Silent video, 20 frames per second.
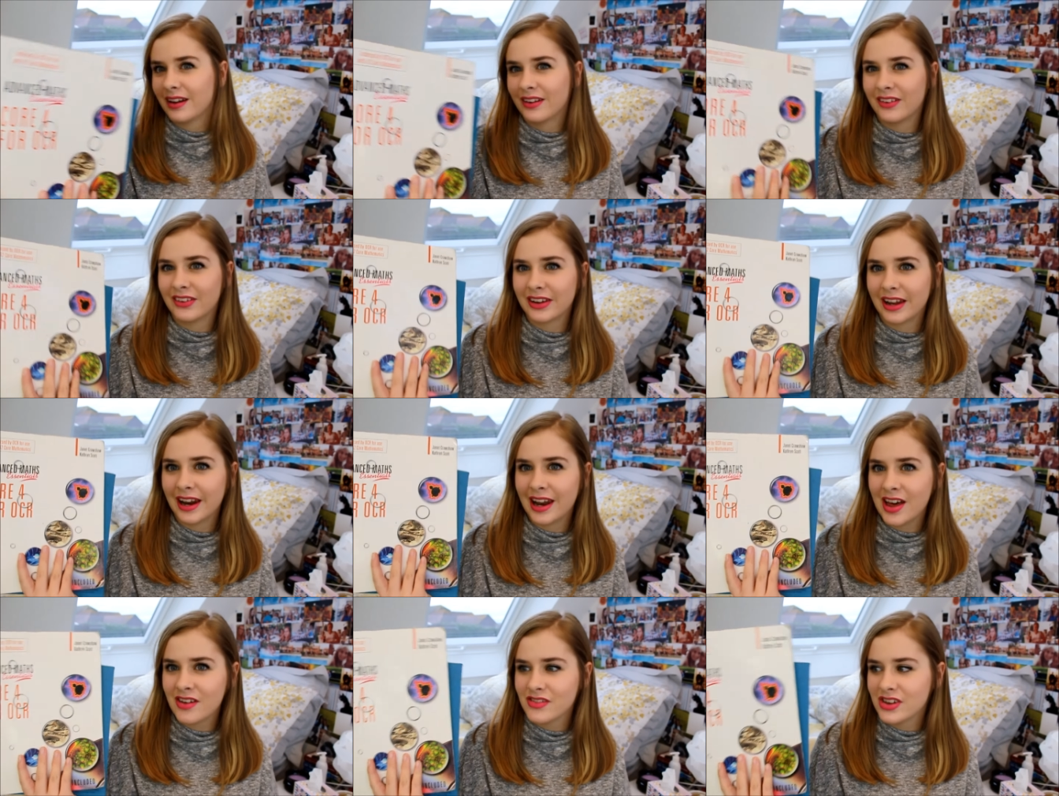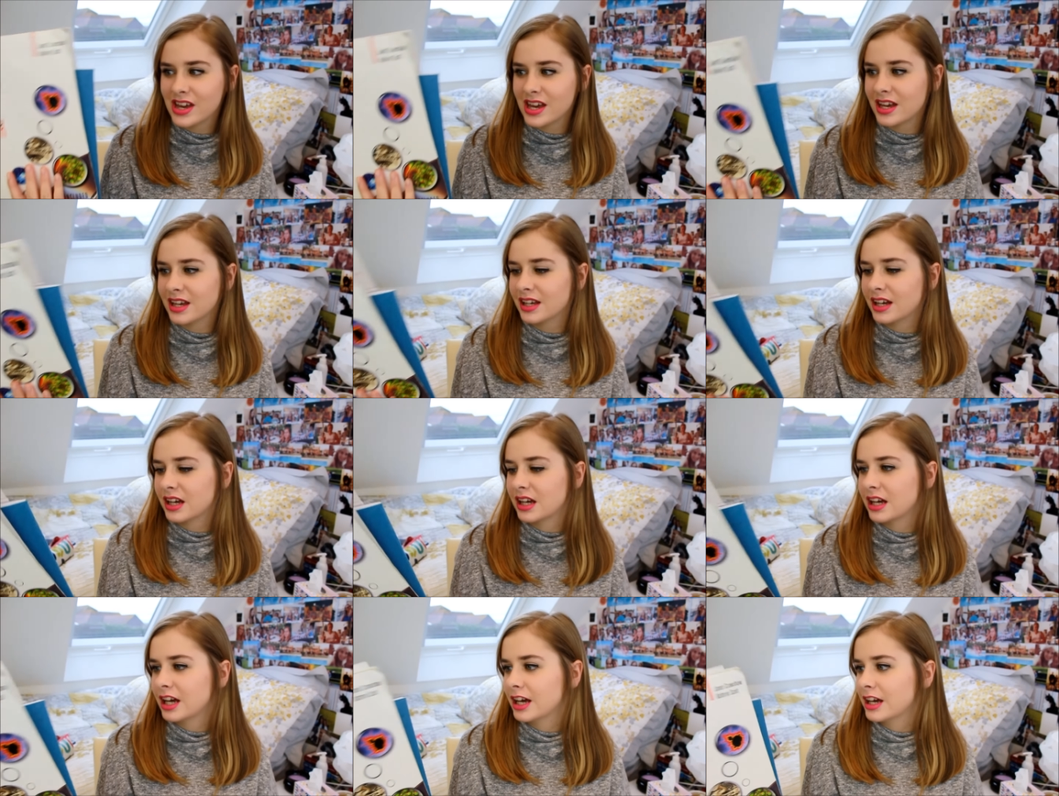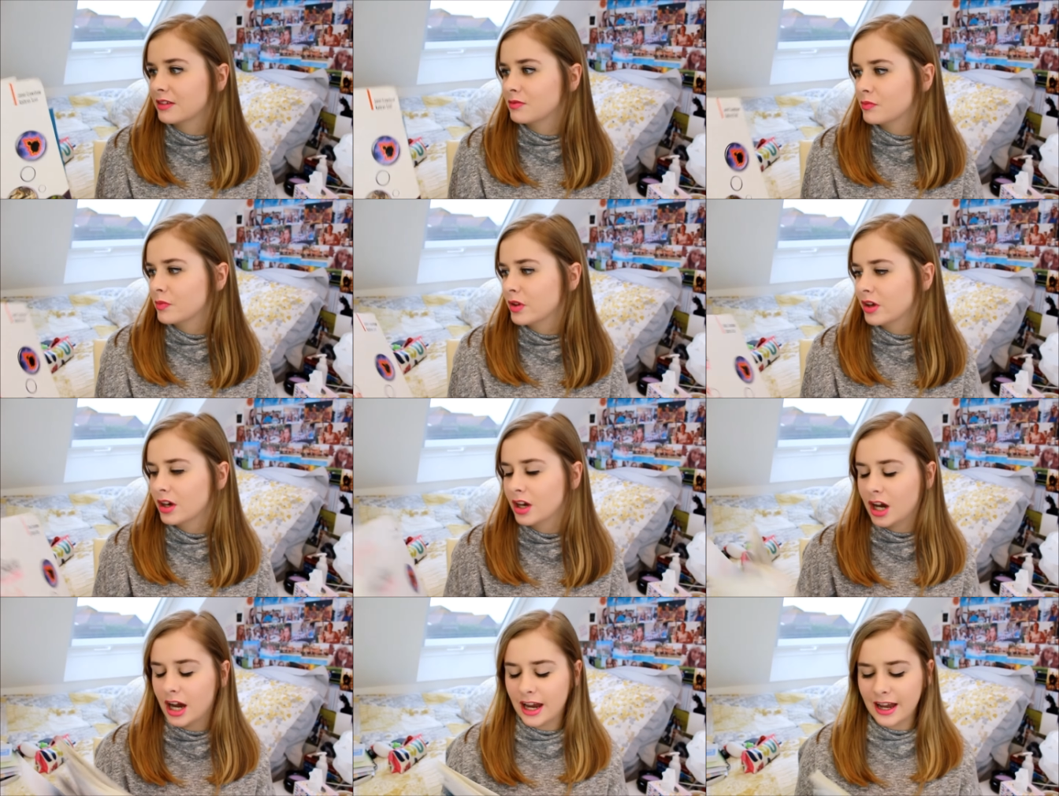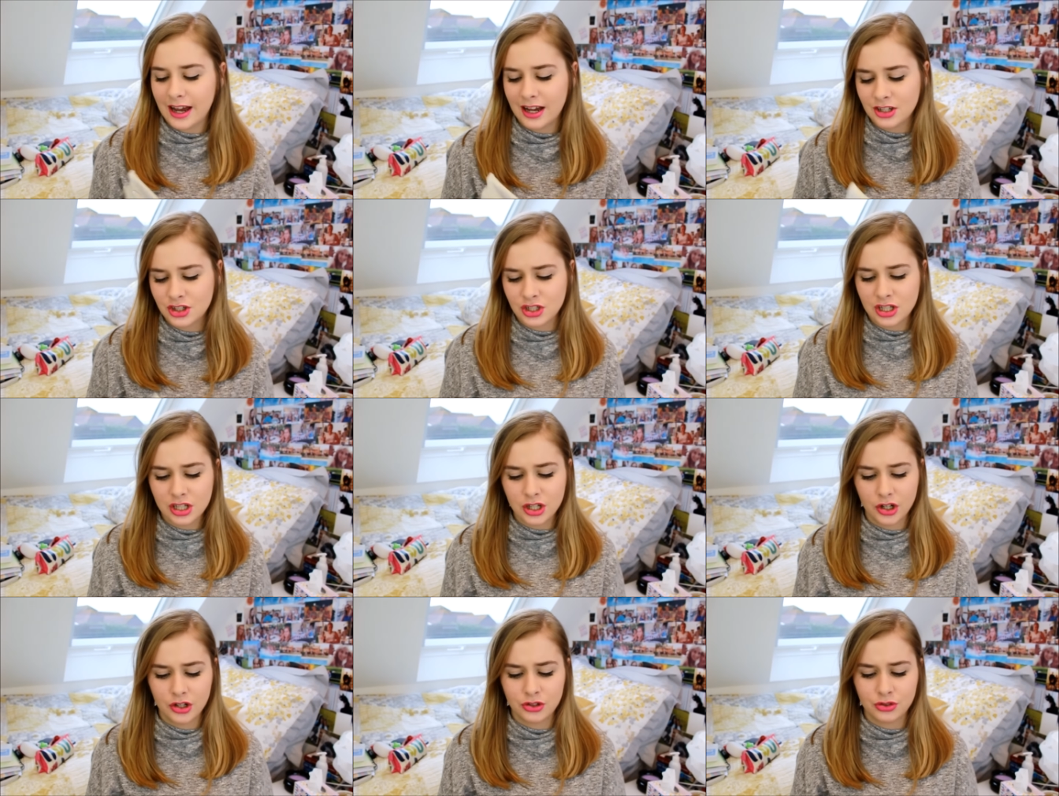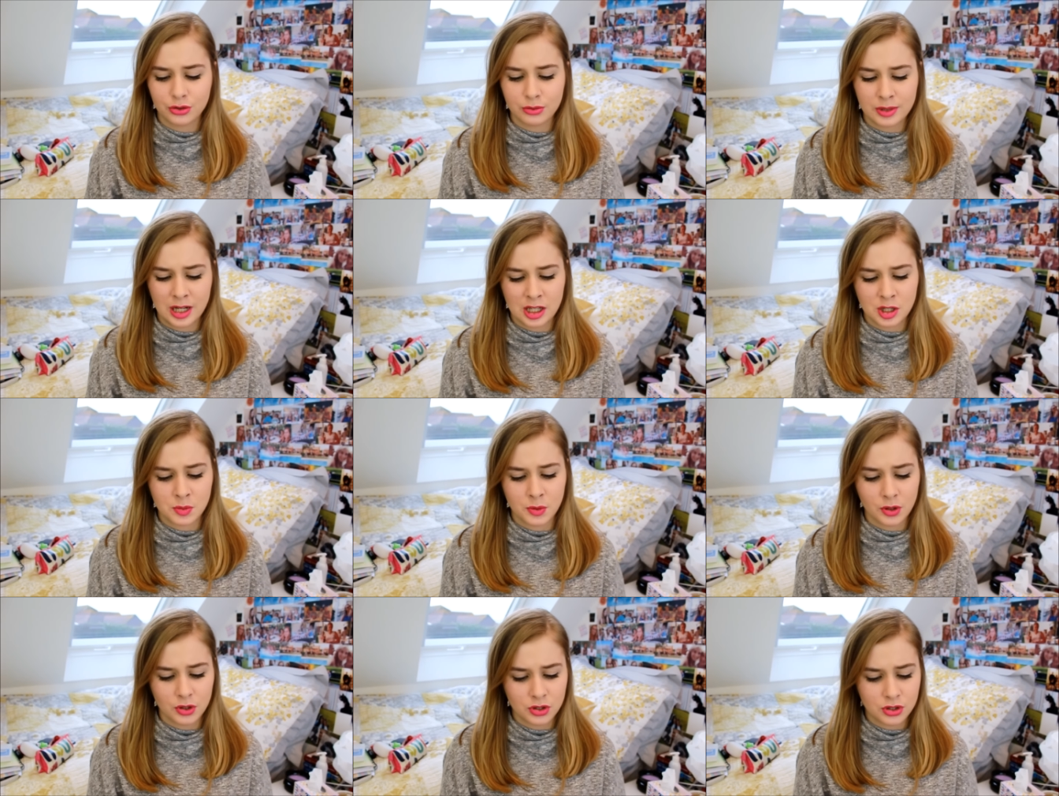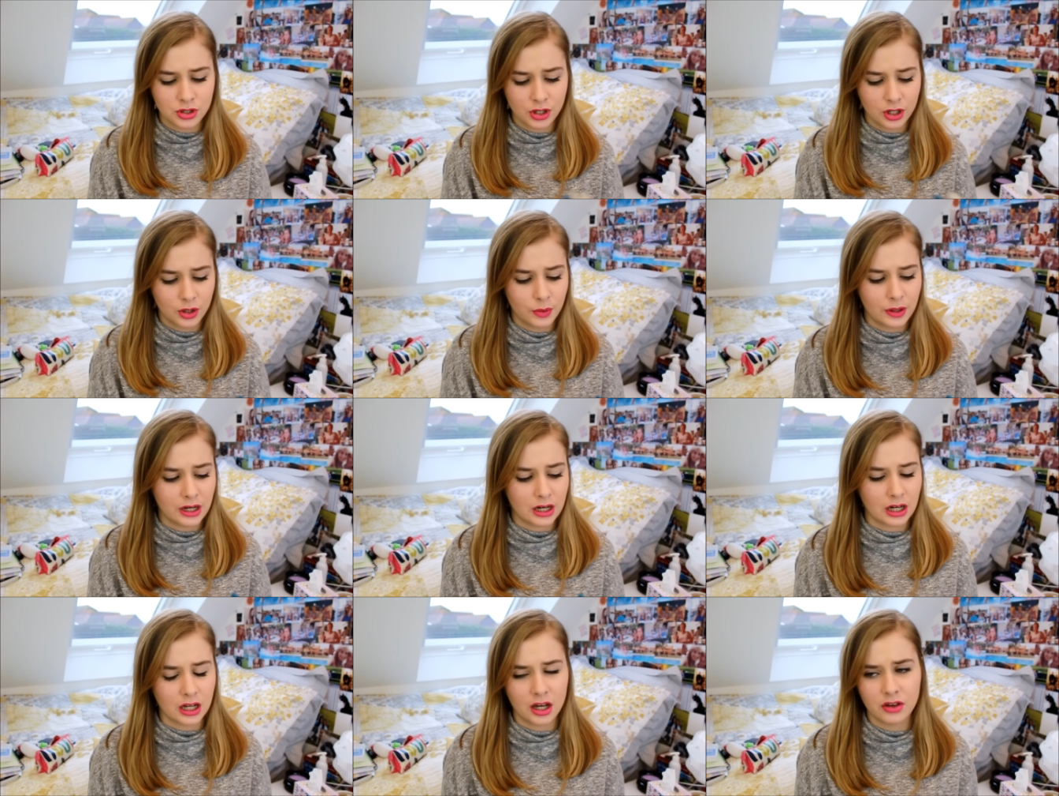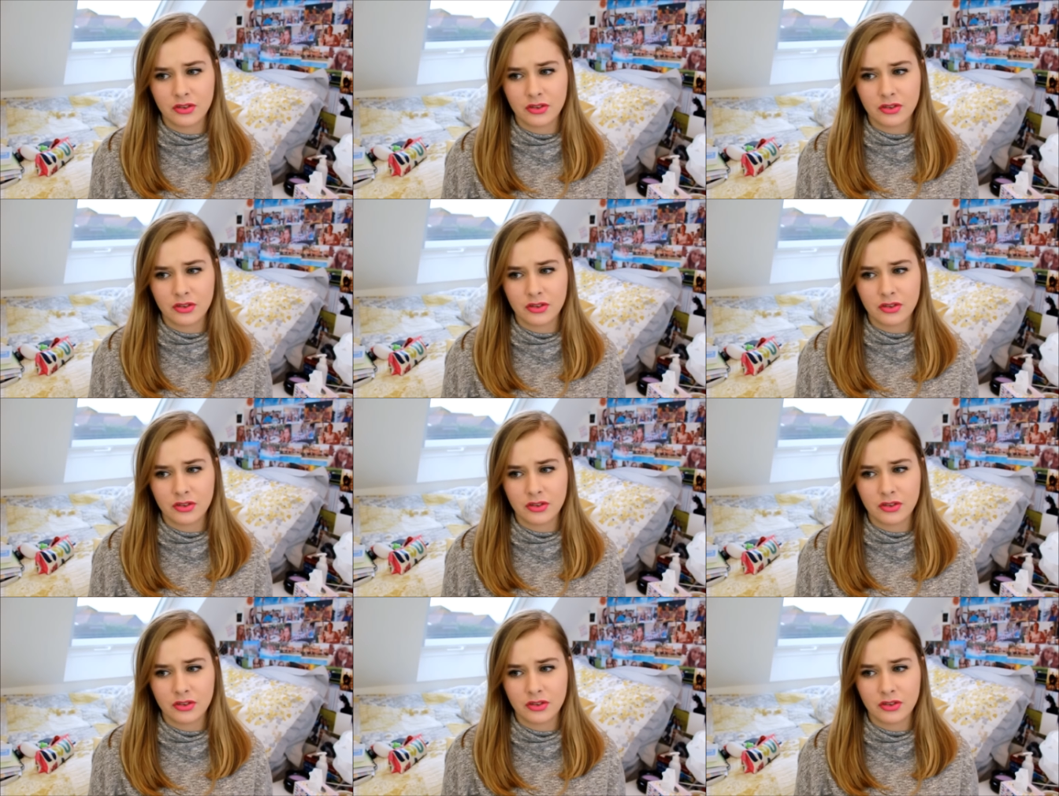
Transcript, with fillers: God, I love it. Um, I actually go through maths books so quickly.